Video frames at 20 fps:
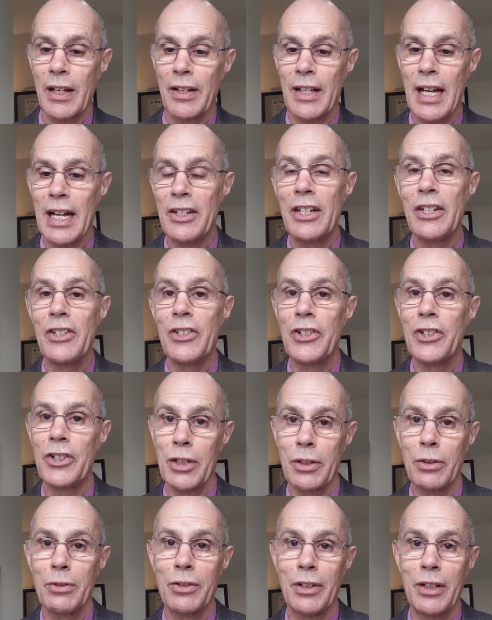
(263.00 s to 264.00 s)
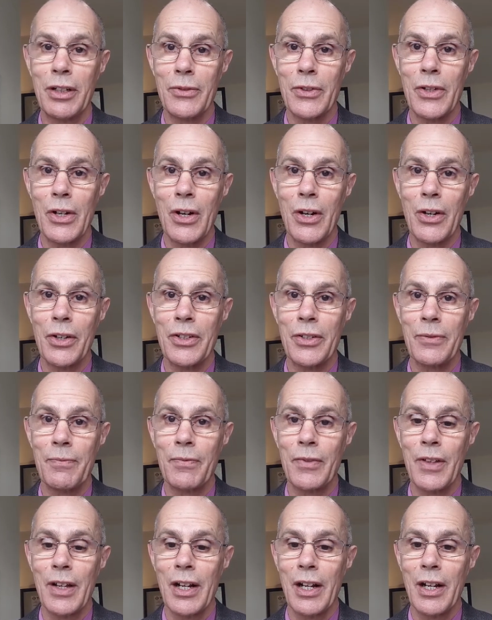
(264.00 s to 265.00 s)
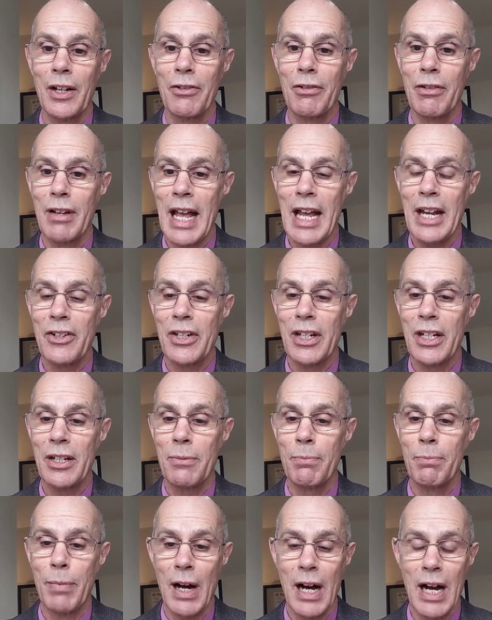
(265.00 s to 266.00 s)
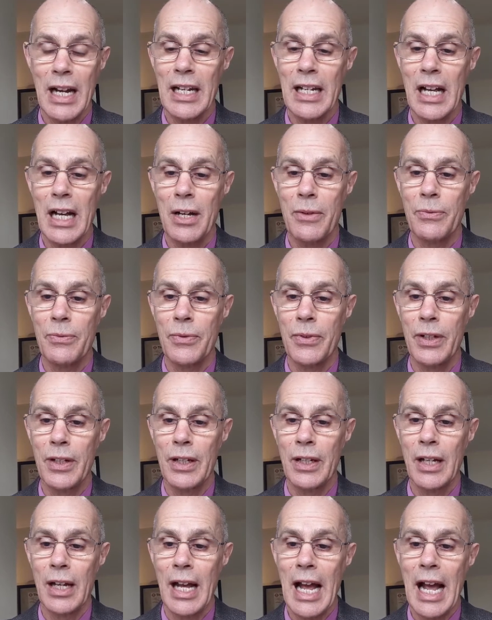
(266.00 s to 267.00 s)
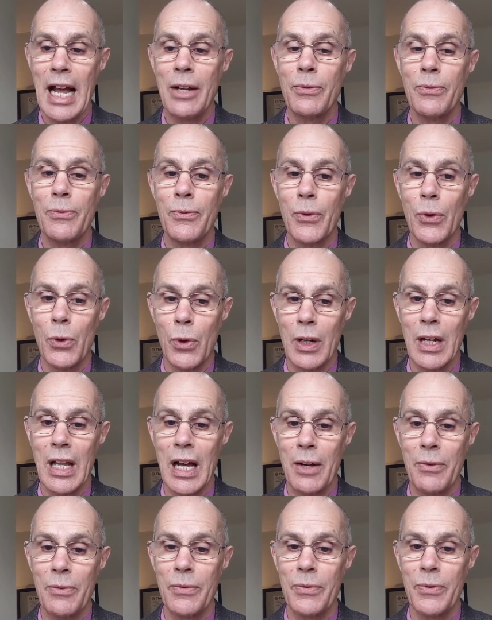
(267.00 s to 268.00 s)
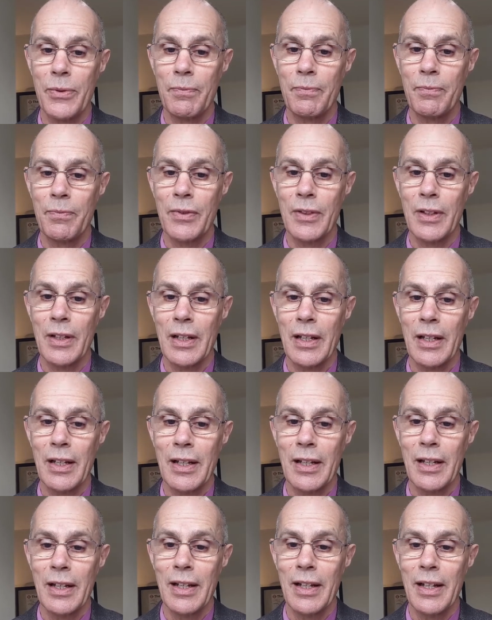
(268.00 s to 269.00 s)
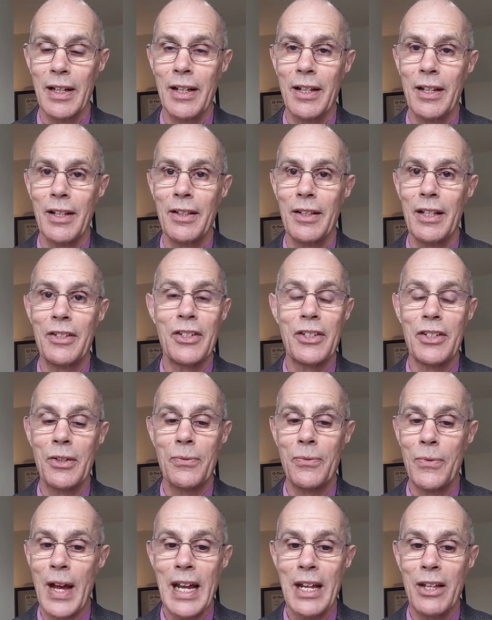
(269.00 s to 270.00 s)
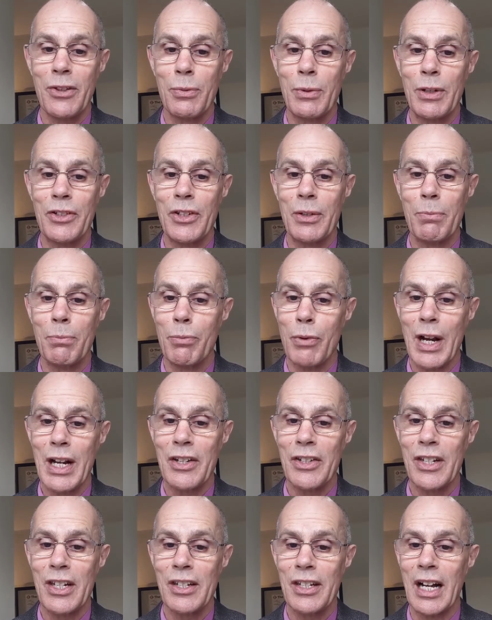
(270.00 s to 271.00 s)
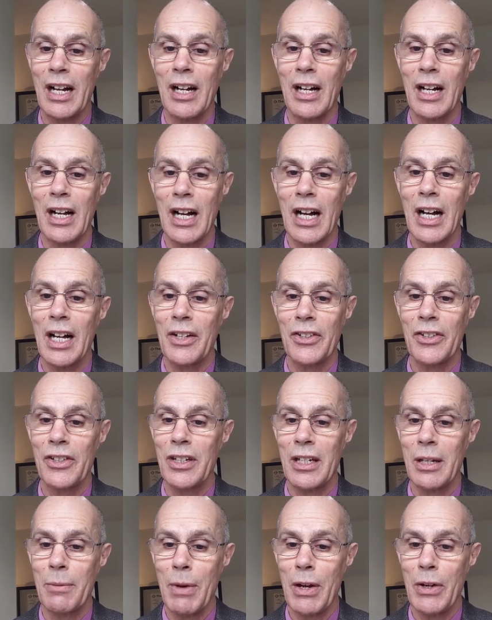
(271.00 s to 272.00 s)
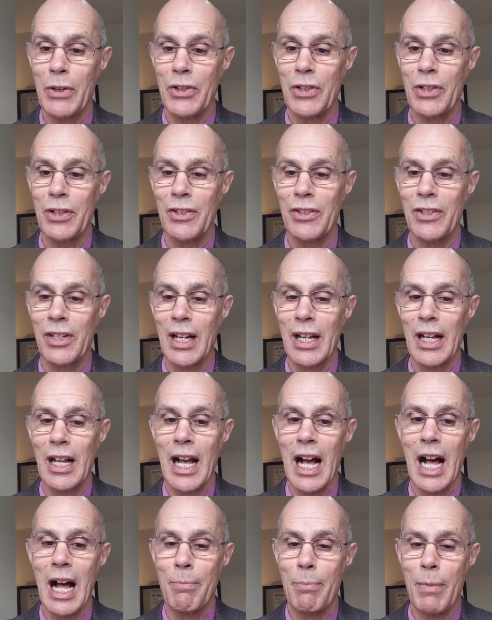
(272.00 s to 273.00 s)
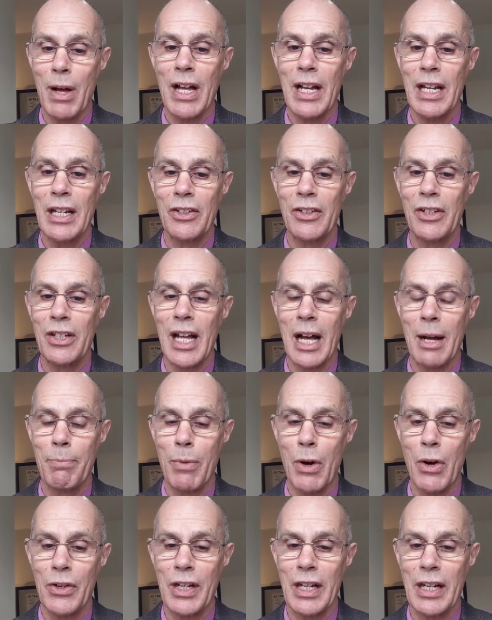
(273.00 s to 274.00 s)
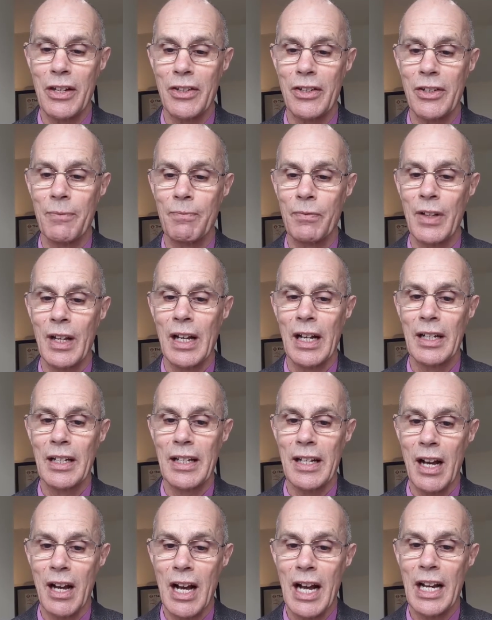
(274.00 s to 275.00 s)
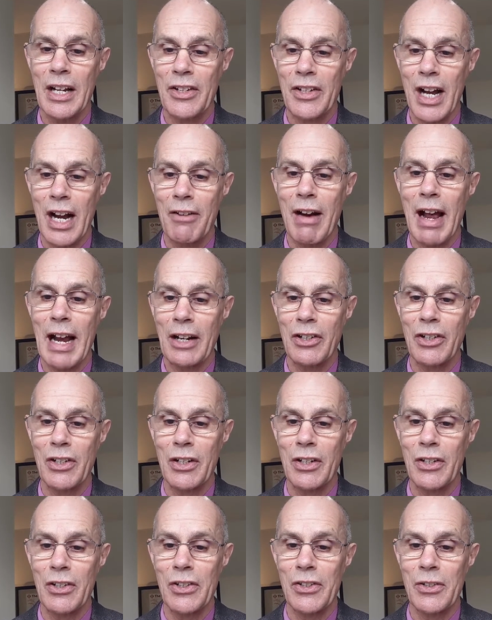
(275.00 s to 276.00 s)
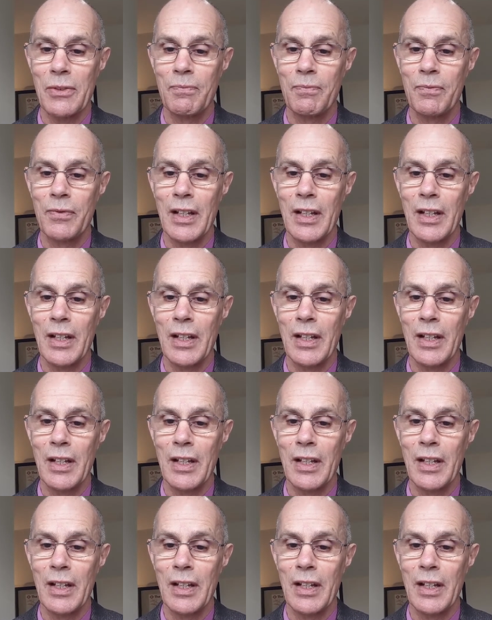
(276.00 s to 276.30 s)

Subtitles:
that is, children of God, created by love and for love. This is a faith which embraces our hearts and emotions, our minds and our bodies, and guides our actions.